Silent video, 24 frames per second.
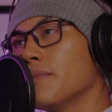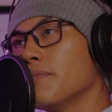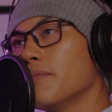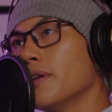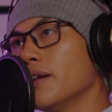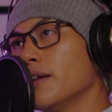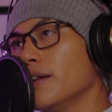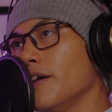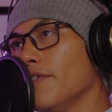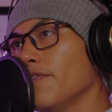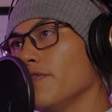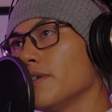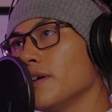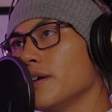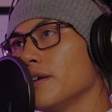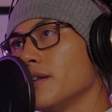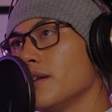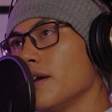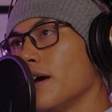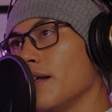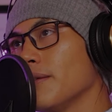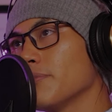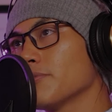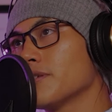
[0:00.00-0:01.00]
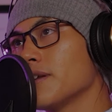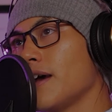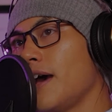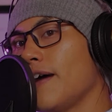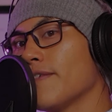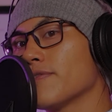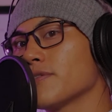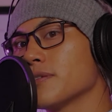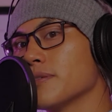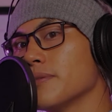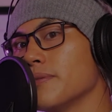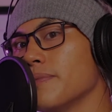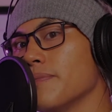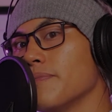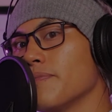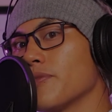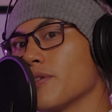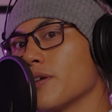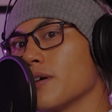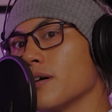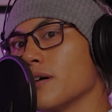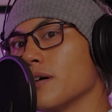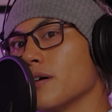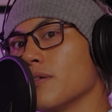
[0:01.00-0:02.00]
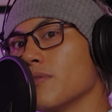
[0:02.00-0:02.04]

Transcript: but it definitely helps to have some